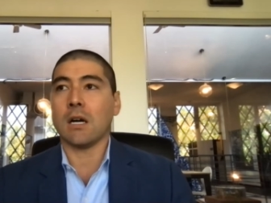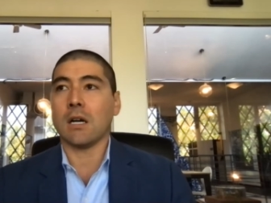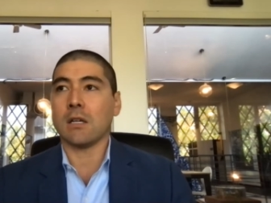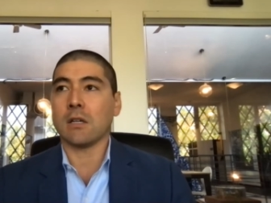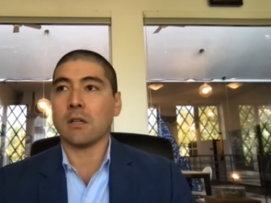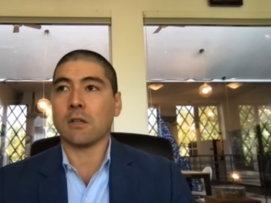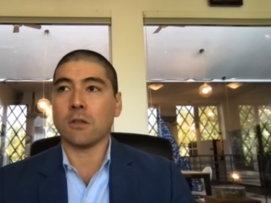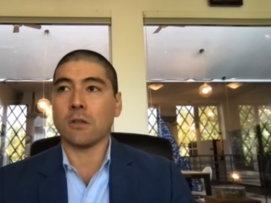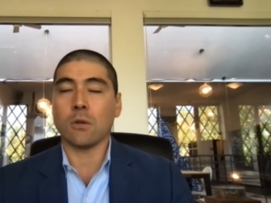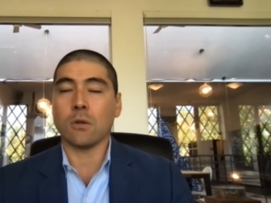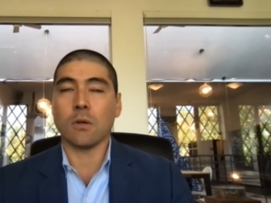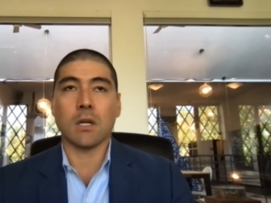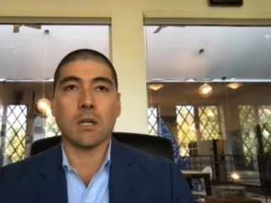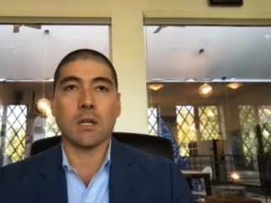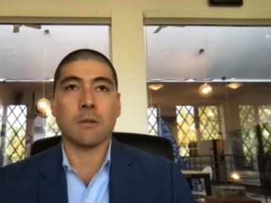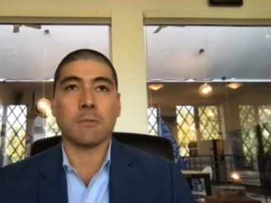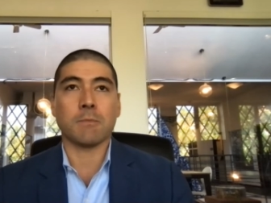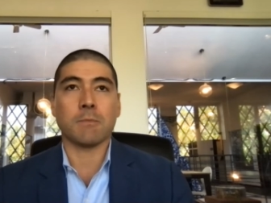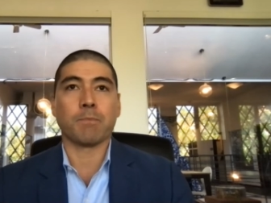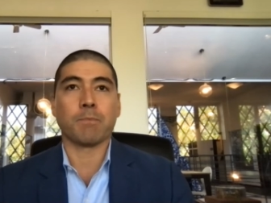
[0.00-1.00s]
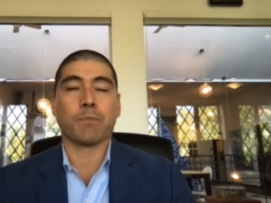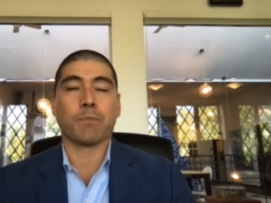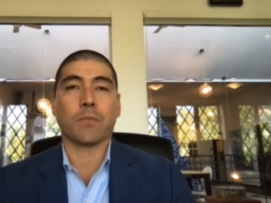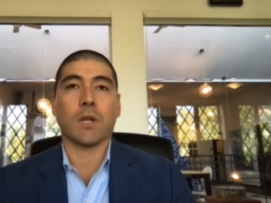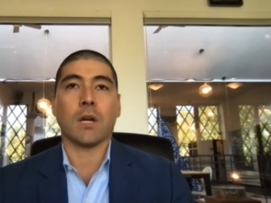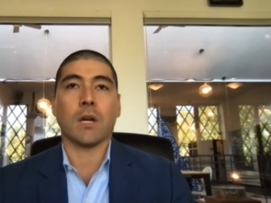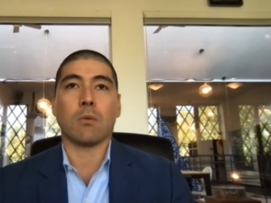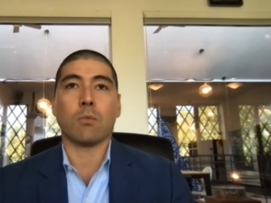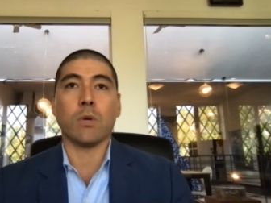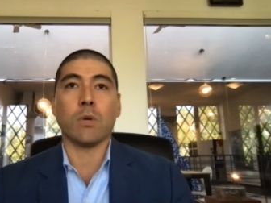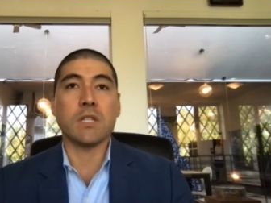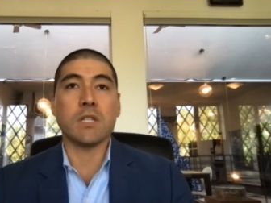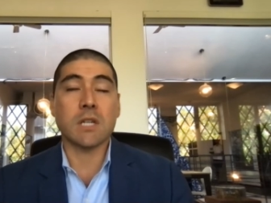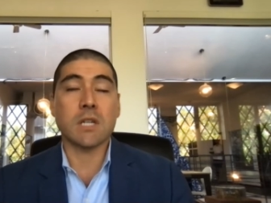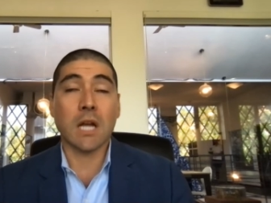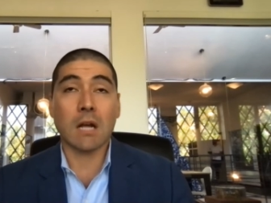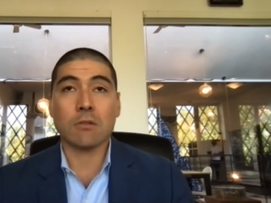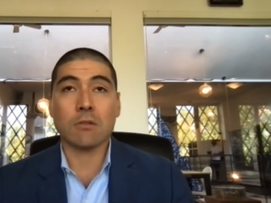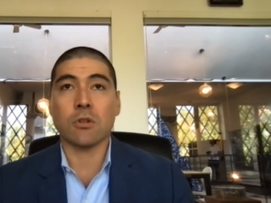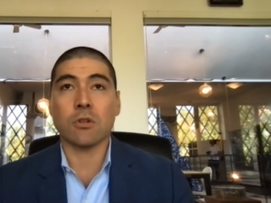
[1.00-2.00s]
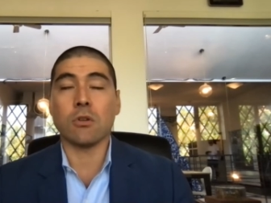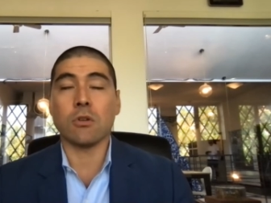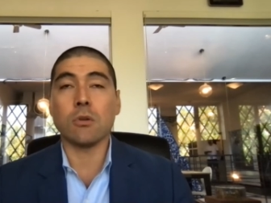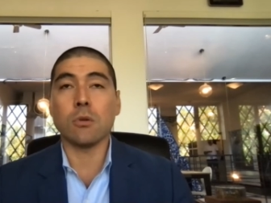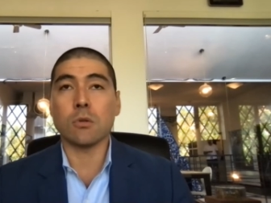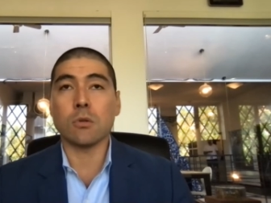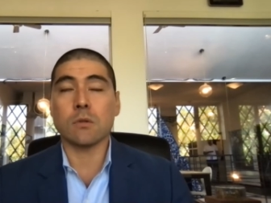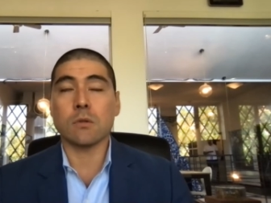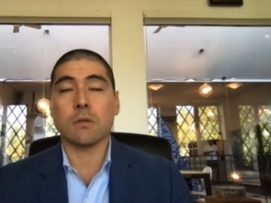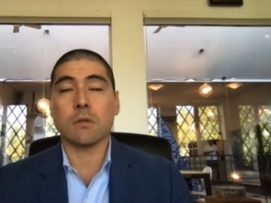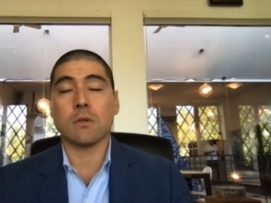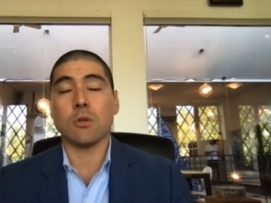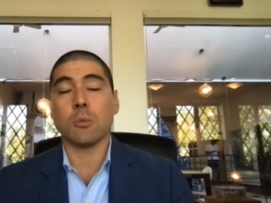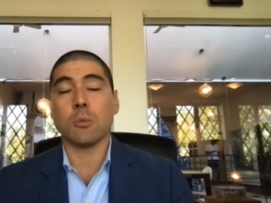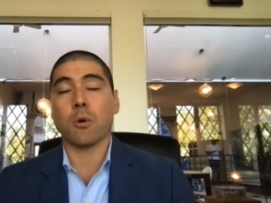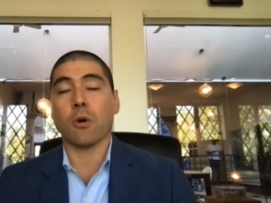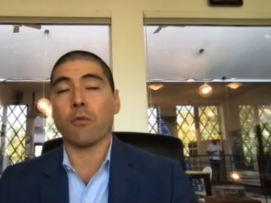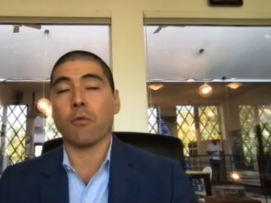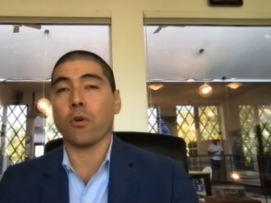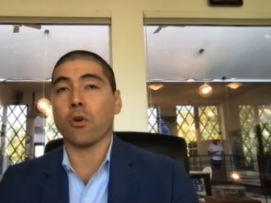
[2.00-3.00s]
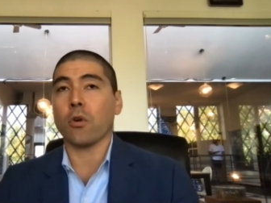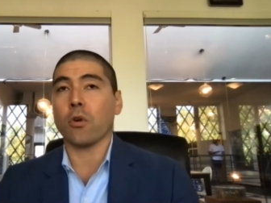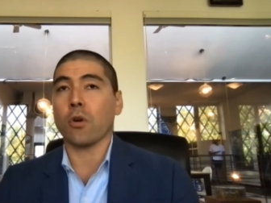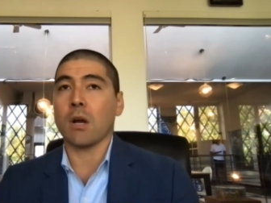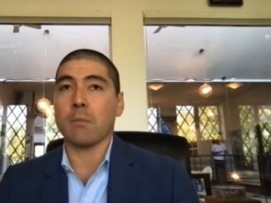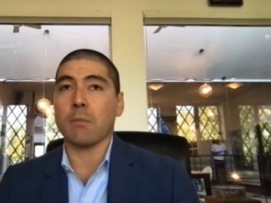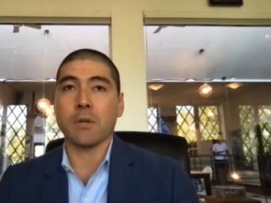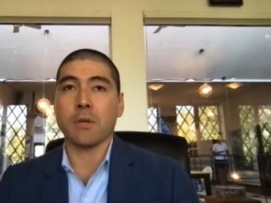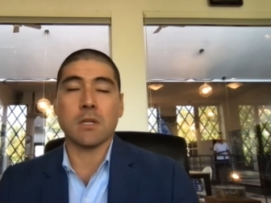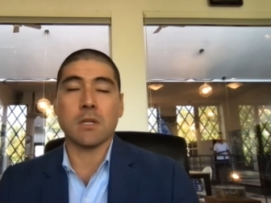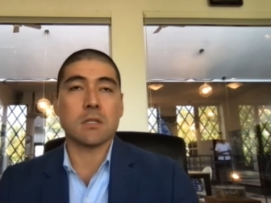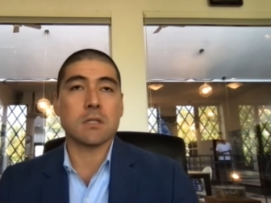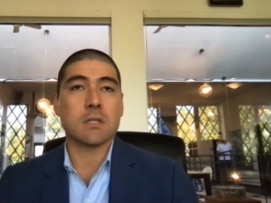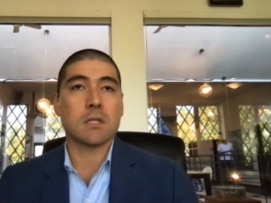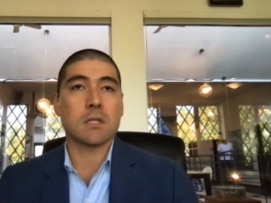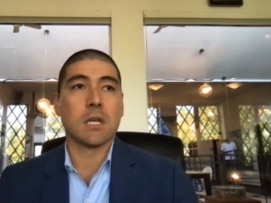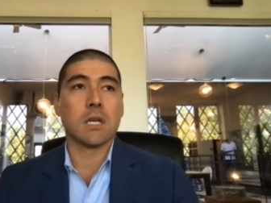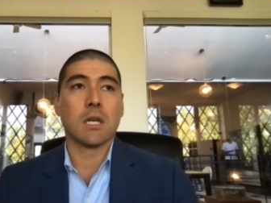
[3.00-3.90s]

including reaching out to new portfolio companies,